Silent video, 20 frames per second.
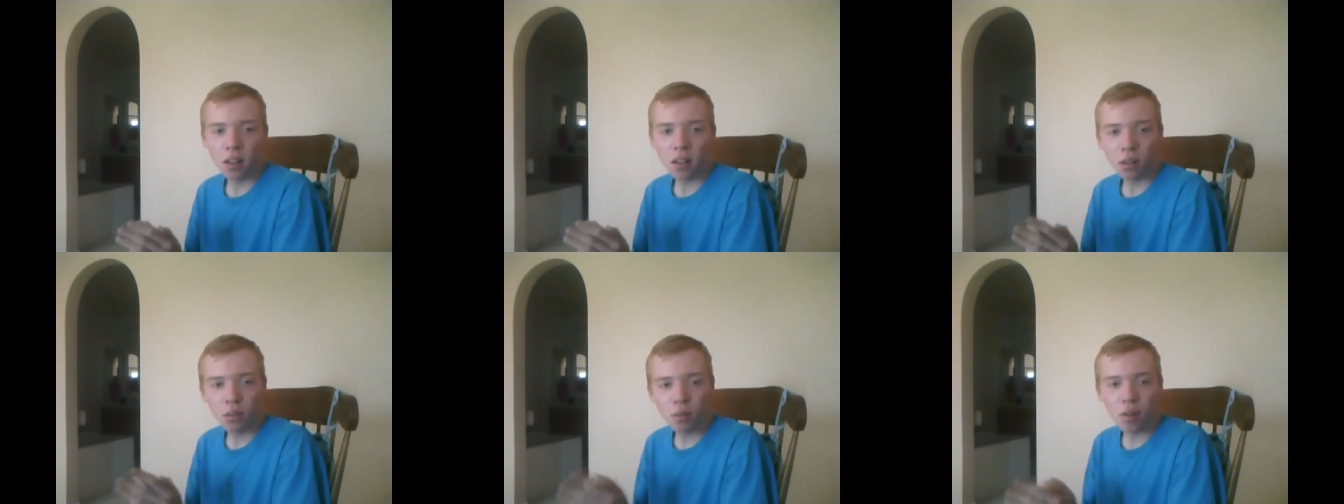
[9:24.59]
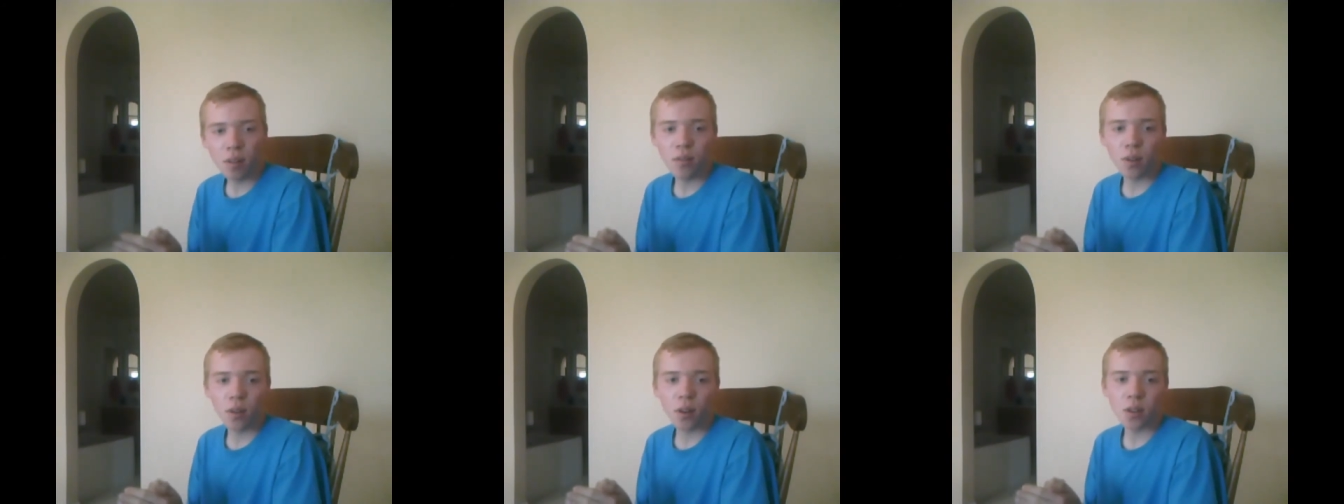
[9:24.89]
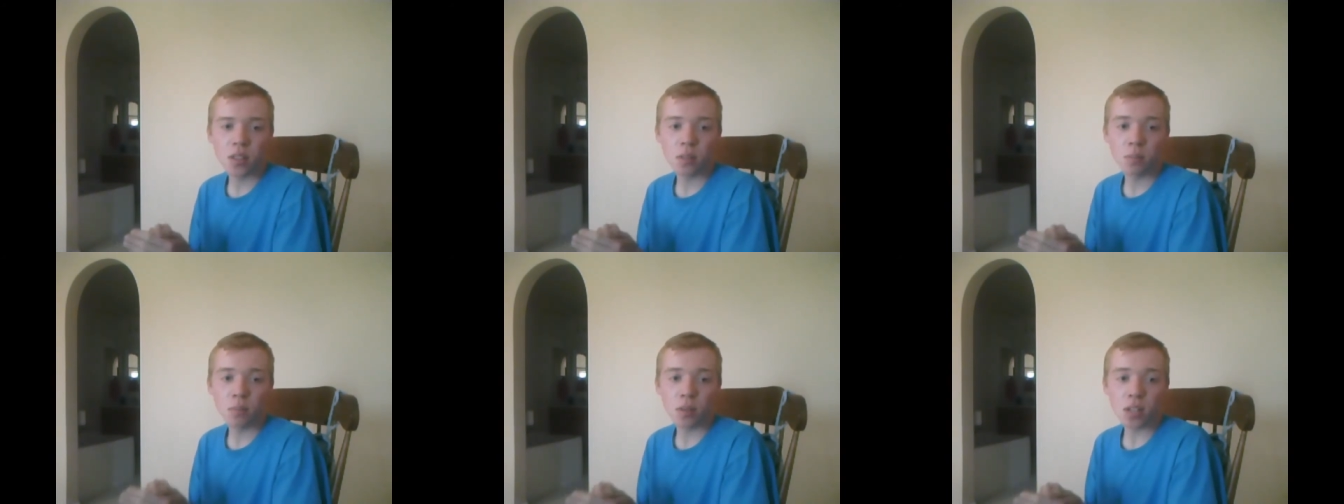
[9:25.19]
3
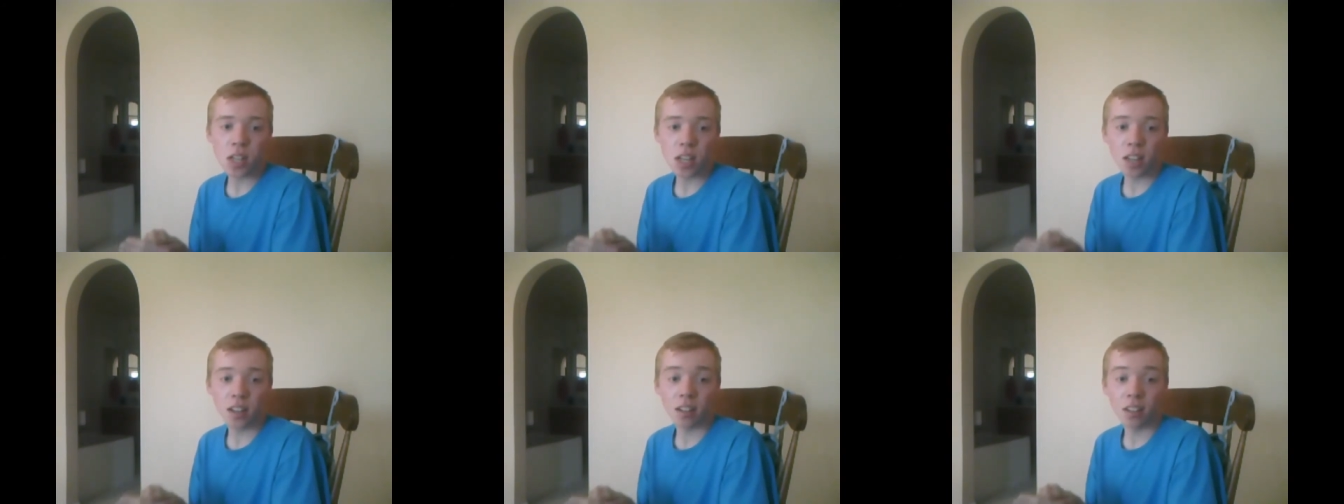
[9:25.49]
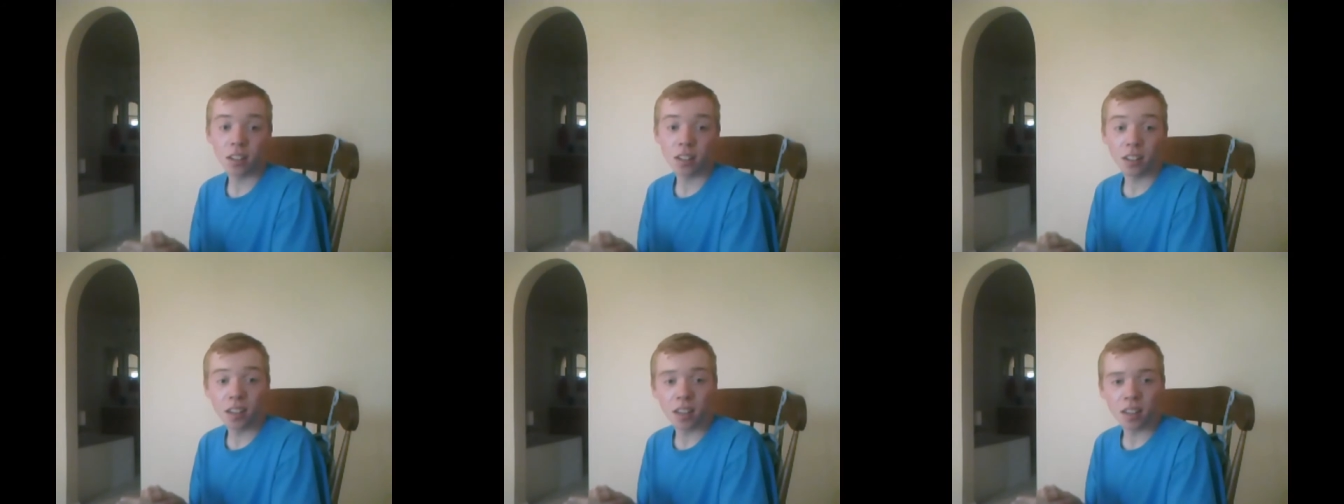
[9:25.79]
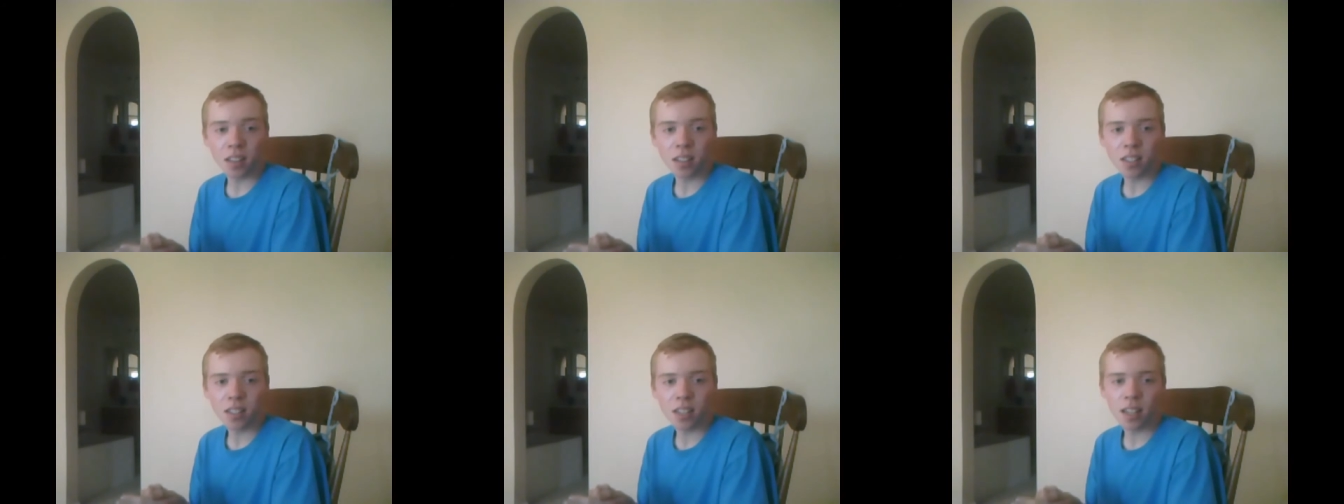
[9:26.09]
verses
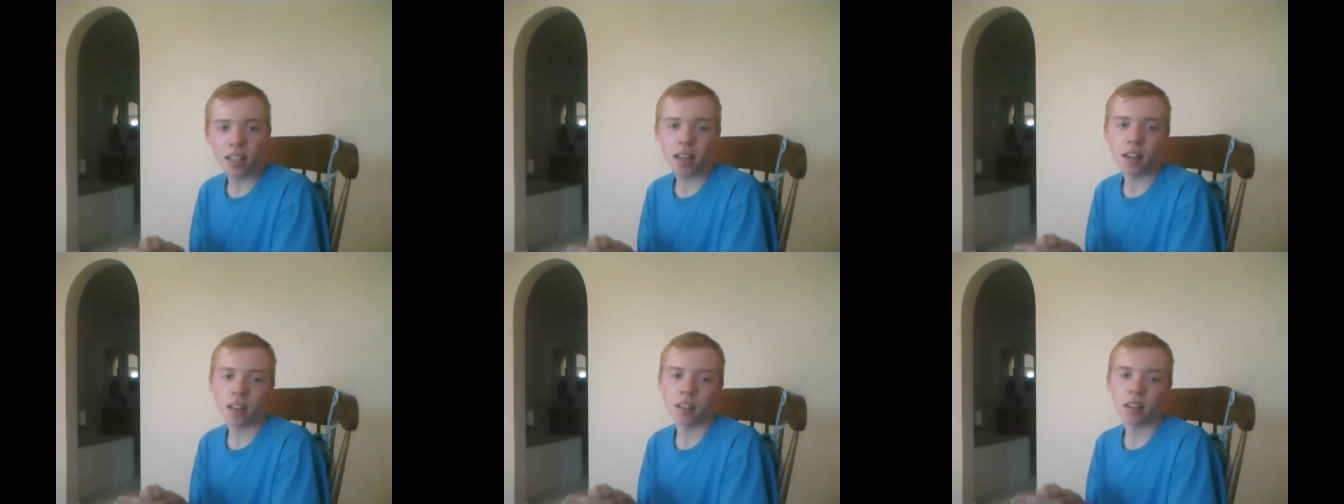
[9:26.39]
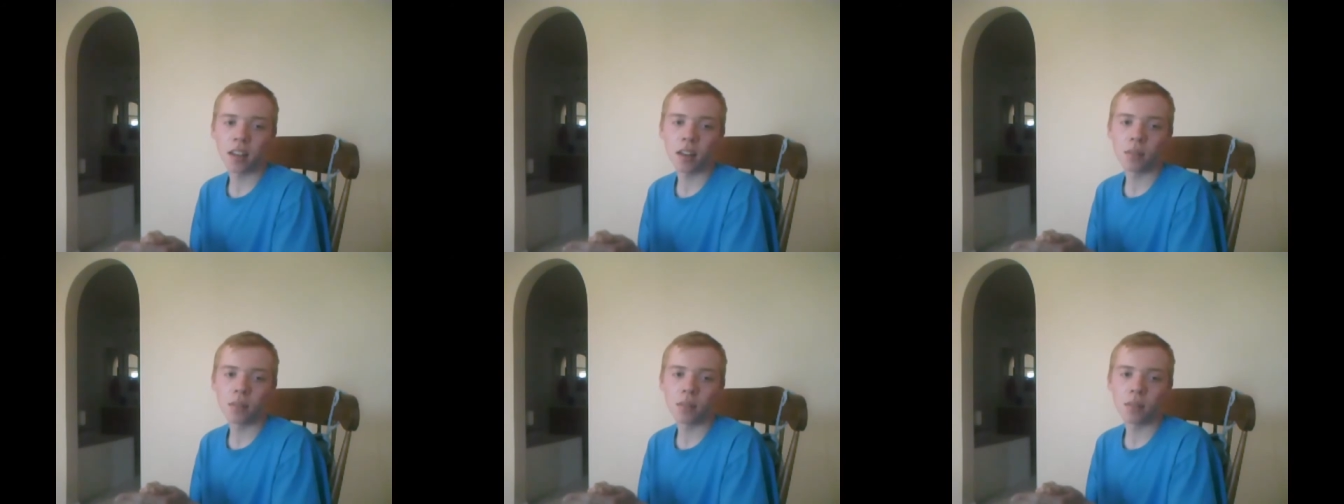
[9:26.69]
particularly stand out.